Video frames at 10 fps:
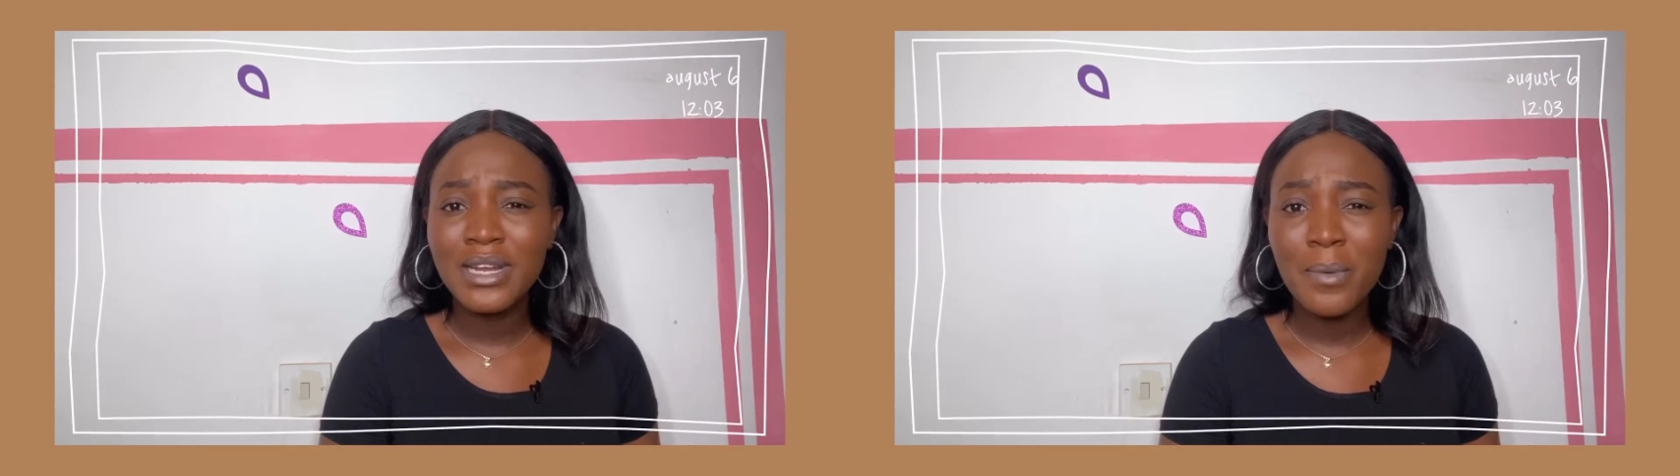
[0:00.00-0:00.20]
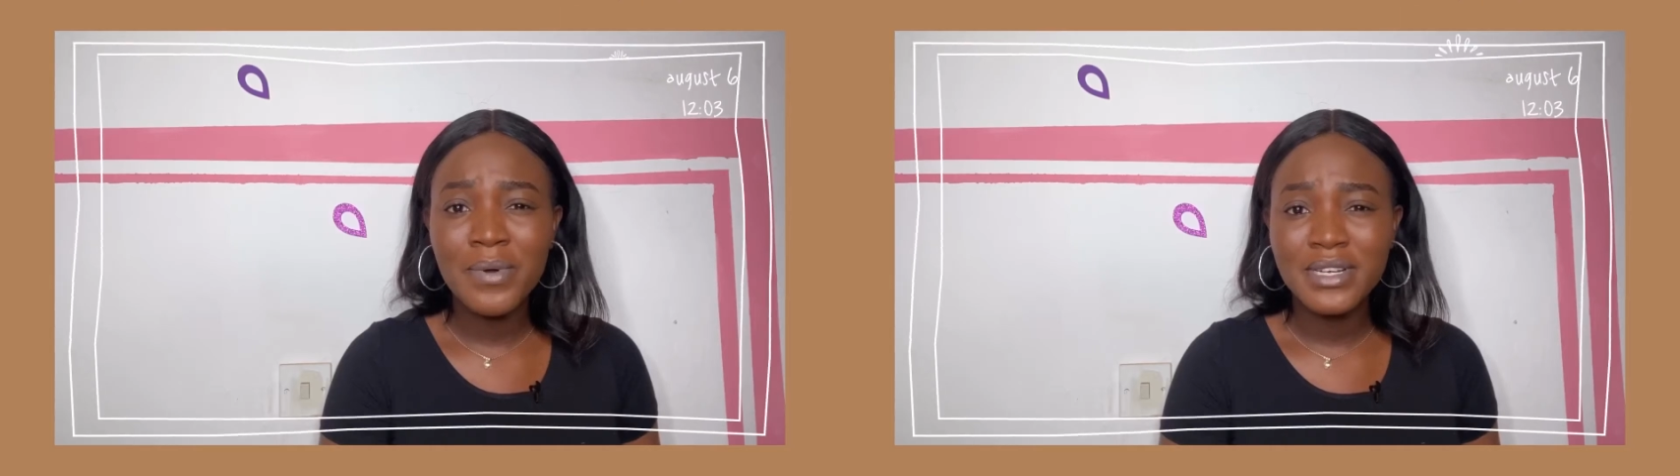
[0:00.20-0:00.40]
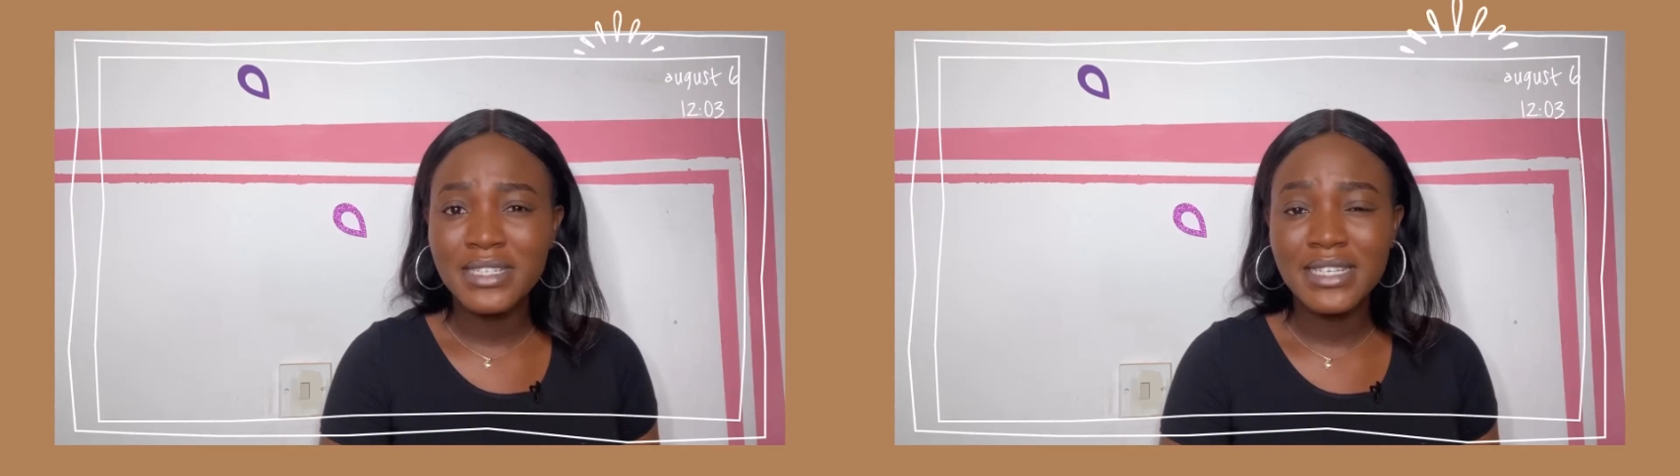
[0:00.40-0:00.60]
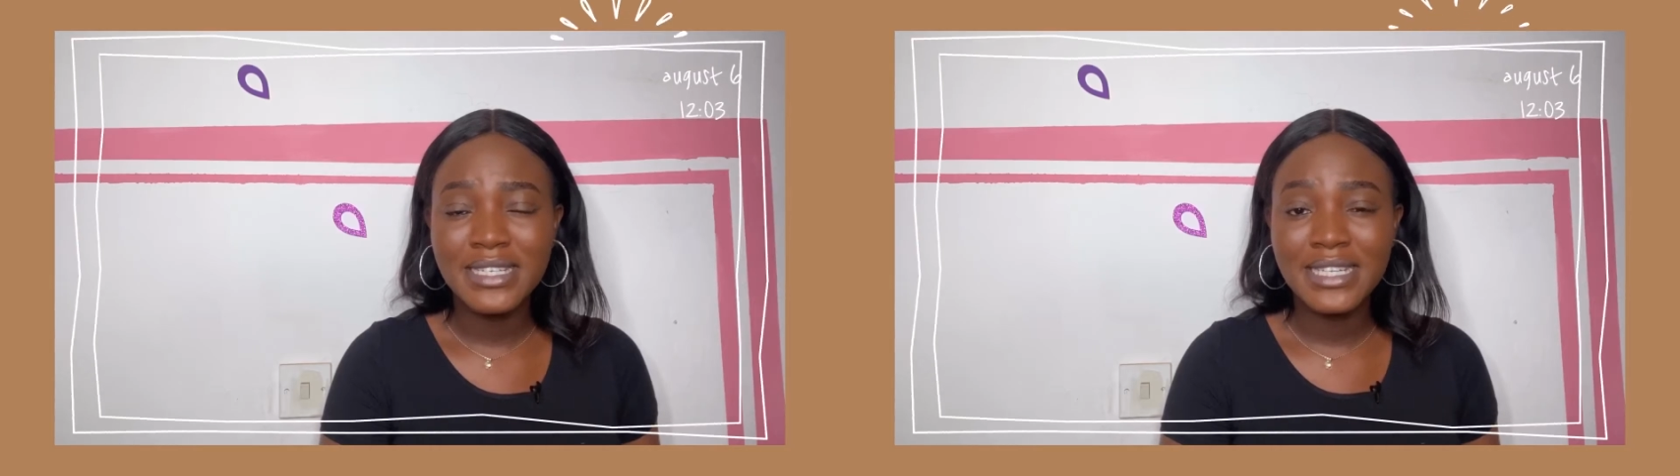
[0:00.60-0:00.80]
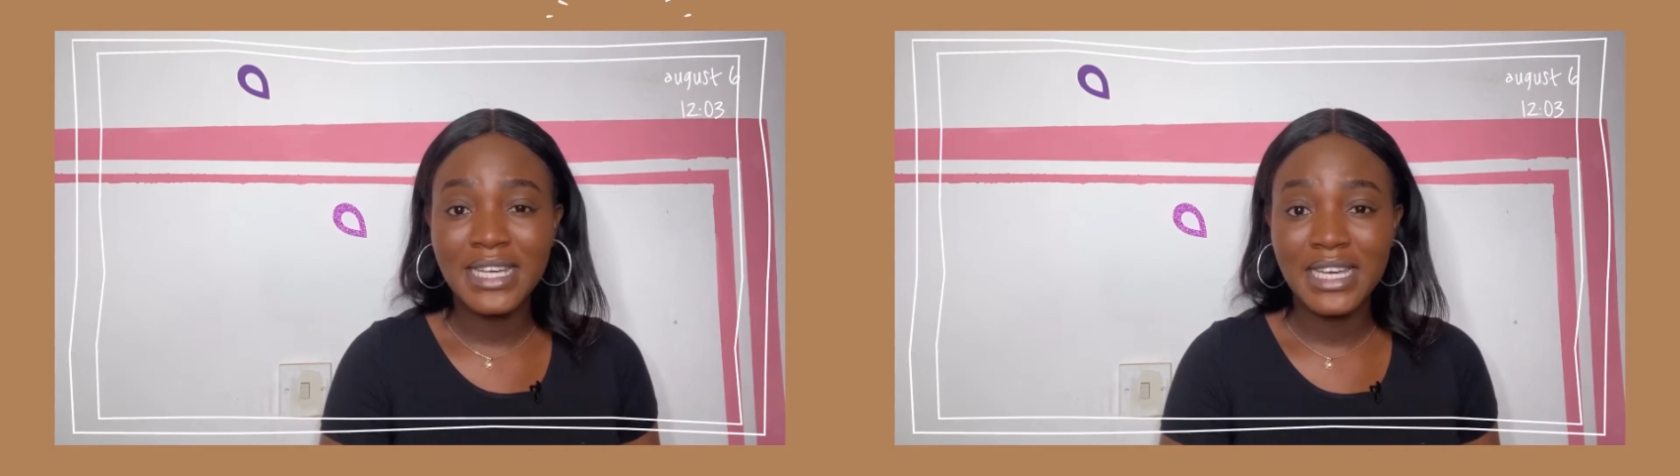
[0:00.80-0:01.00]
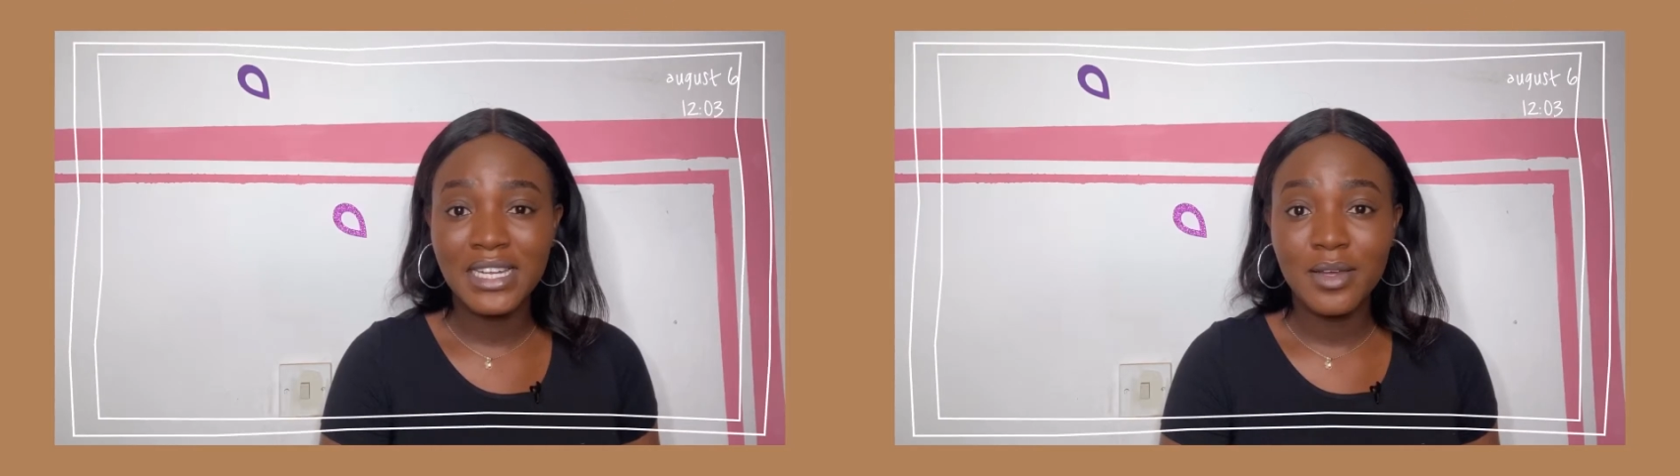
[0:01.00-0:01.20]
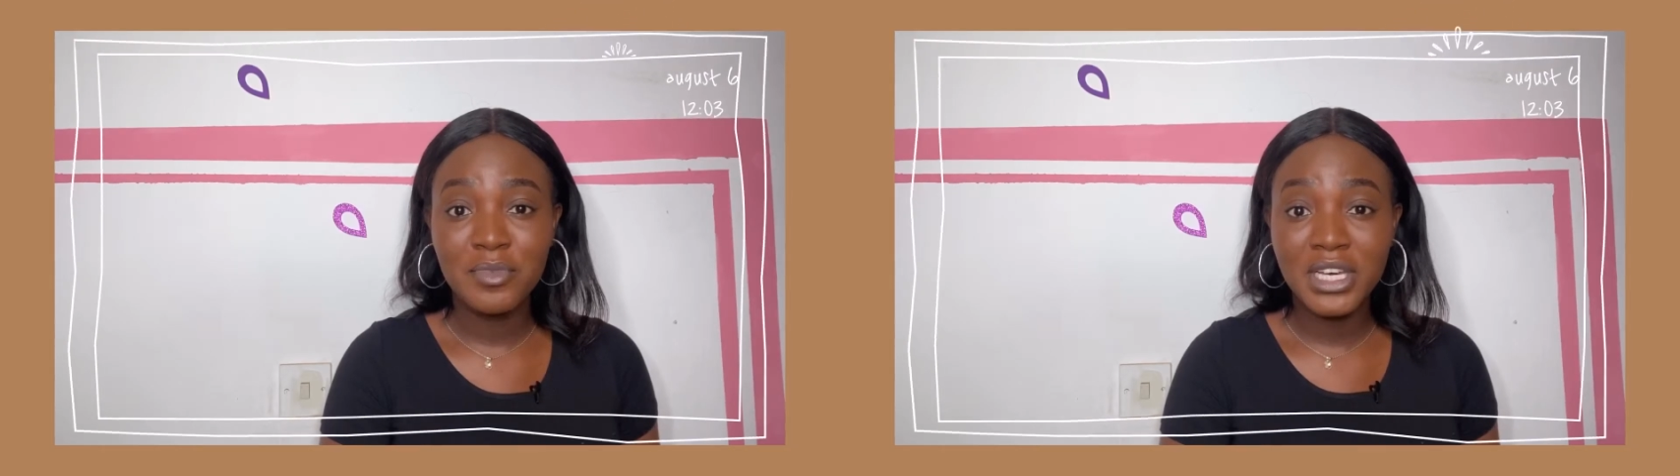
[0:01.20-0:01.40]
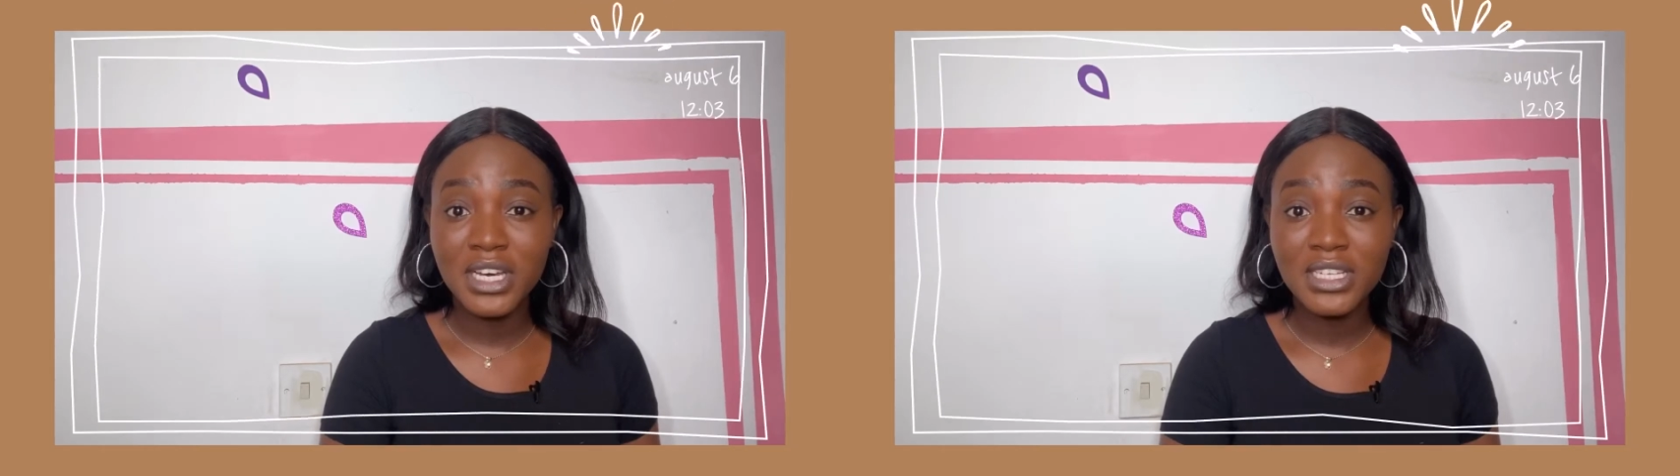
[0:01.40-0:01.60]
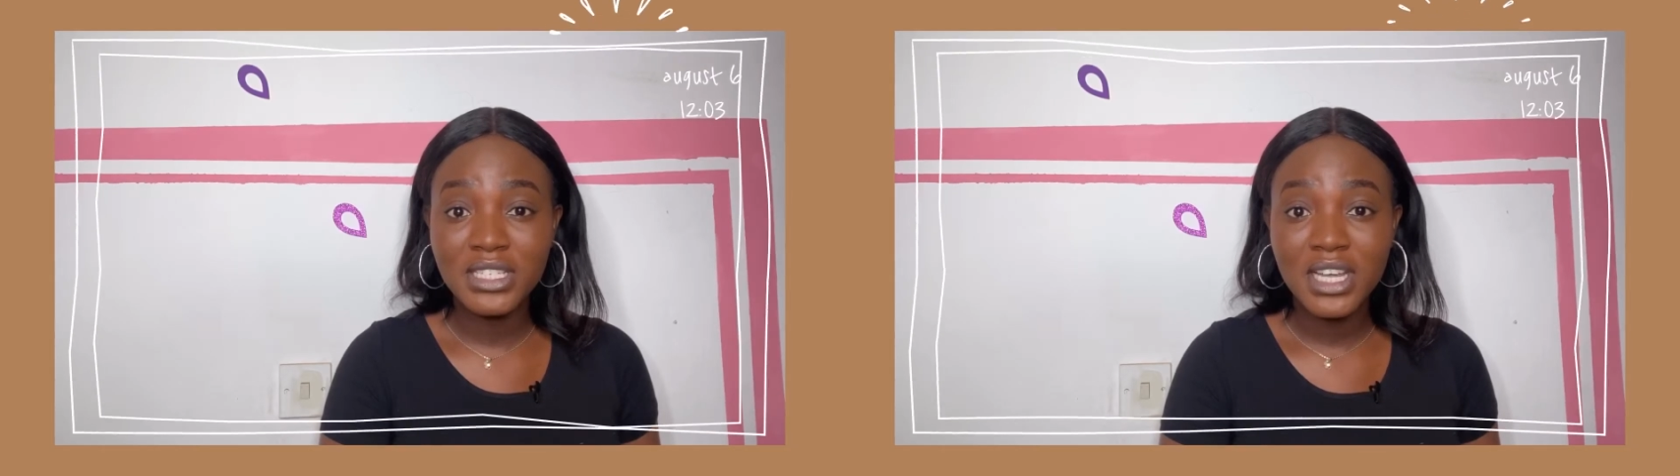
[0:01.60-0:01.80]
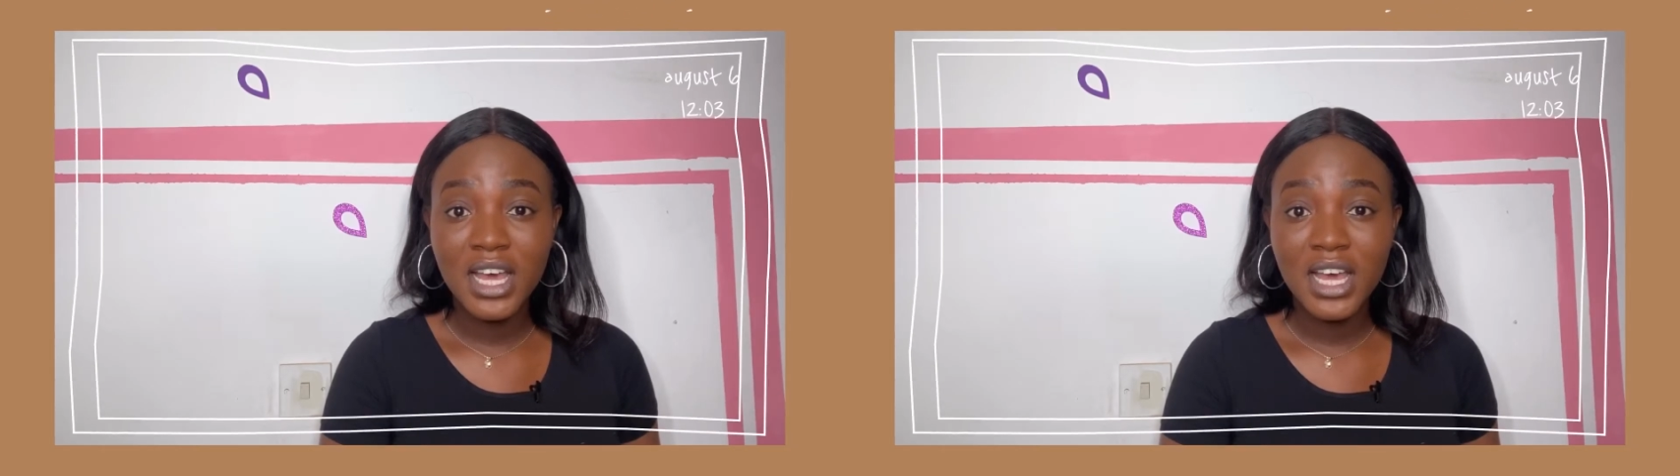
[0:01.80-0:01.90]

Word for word: person's skin, because